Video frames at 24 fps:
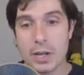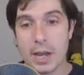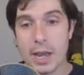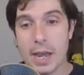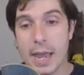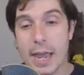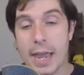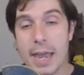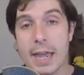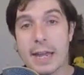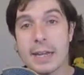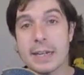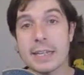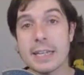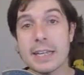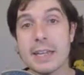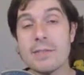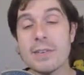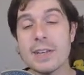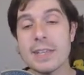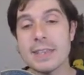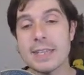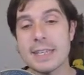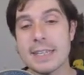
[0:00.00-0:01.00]
and give
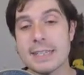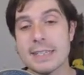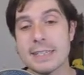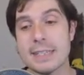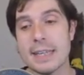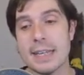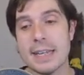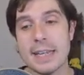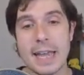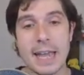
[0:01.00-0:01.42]
it this city